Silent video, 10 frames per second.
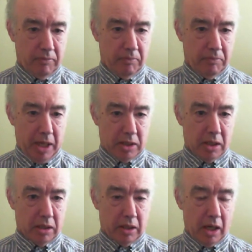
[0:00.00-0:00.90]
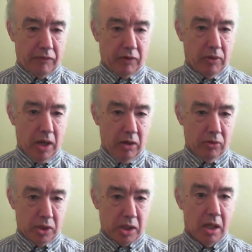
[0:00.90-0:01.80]
bets I can have on
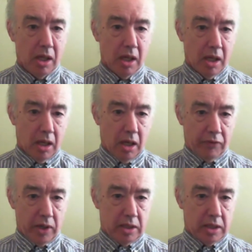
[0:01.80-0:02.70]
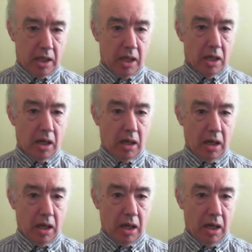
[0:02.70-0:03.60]
those. I've got 18.
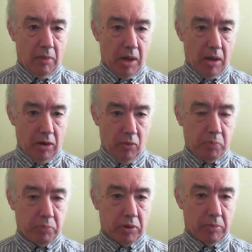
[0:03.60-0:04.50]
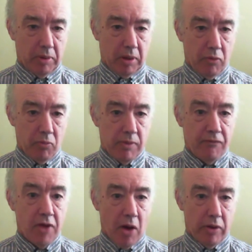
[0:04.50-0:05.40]
I'd be
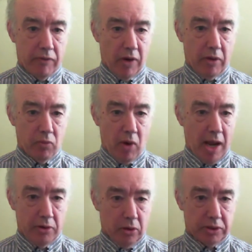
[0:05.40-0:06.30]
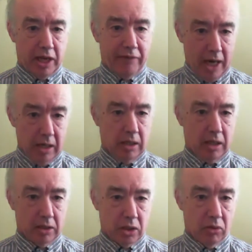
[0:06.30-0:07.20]
very, very rare not to have
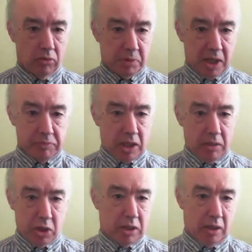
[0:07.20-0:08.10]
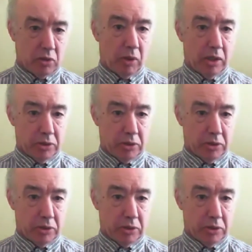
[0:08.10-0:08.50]
anything at all. Sometimes you're down to one or